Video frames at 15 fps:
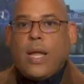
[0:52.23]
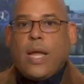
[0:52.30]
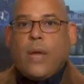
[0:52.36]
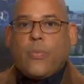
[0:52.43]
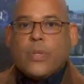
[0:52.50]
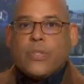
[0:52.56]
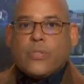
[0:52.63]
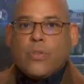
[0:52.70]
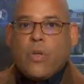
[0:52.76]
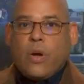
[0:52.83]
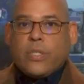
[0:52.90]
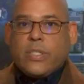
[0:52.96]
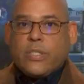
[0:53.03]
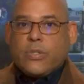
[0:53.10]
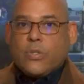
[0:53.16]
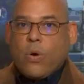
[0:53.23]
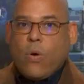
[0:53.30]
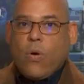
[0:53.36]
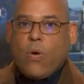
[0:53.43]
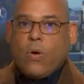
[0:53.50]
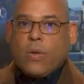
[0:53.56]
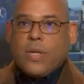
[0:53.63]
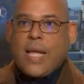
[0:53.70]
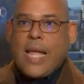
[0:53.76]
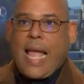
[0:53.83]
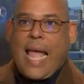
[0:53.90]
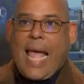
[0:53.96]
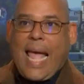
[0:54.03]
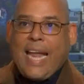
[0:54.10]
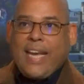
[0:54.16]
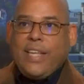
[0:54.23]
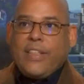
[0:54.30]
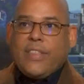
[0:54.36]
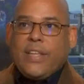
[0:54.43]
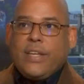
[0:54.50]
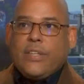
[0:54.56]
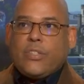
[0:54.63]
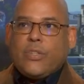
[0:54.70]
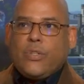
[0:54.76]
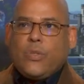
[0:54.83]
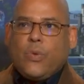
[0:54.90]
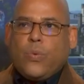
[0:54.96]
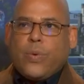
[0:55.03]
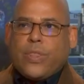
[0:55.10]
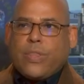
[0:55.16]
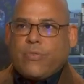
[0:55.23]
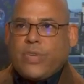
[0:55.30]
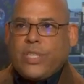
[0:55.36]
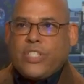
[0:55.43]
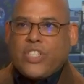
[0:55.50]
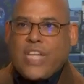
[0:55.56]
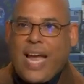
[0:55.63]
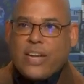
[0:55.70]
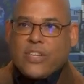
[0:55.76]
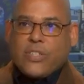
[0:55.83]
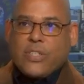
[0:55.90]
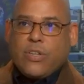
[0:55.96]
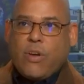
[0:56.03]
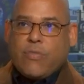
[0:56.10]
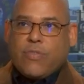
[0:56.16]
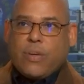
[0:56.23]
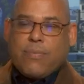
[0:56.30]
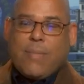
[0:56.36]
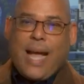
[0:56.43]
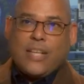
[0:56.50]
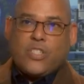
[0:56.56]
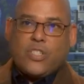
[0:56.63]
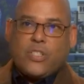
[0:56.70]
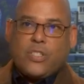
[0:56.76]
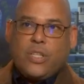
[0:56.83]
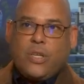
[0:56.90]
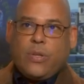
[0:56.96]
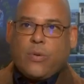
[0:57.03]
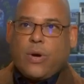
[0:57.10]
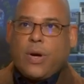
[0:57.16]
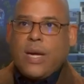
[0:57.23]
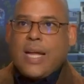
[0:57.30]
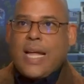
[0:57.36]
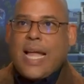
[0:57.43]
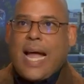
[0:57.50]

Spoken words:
it was not at all anything to do with a rejection of Her Majesty or